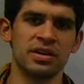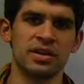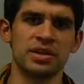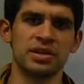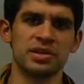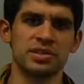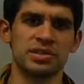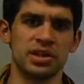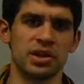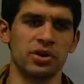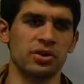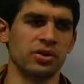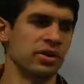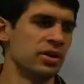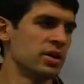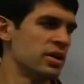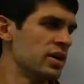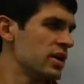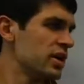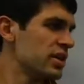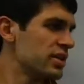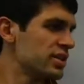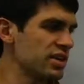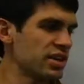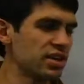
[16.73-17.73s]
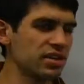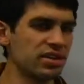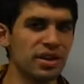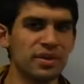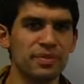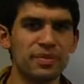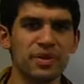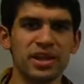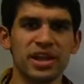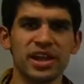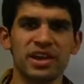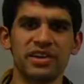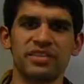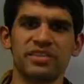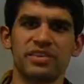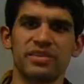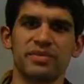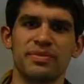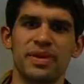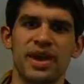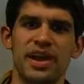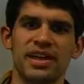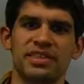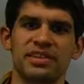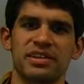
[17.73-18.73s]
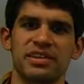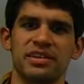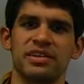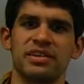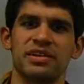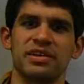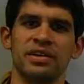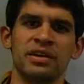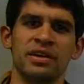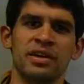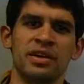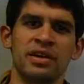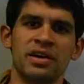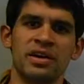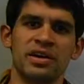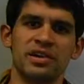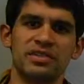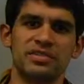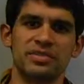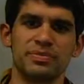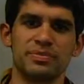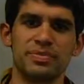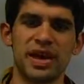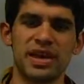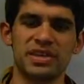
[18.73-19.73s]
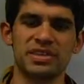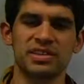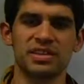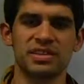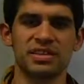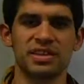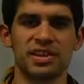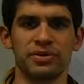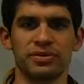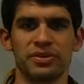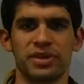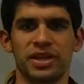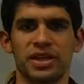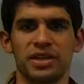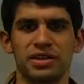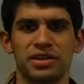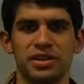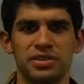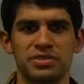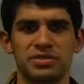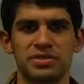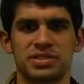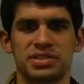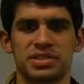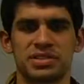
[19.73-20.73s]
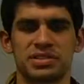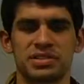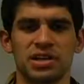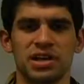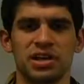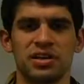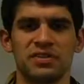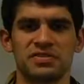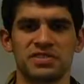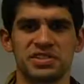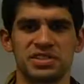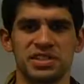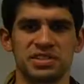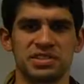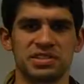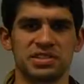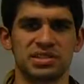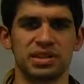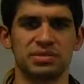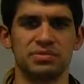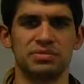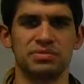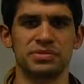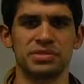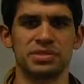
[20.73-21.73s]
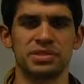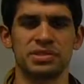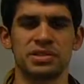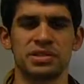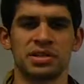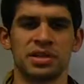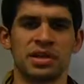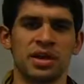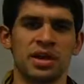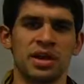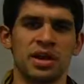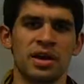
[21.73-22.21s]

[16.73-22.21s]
So the elimination method is a method that we can use to solve systems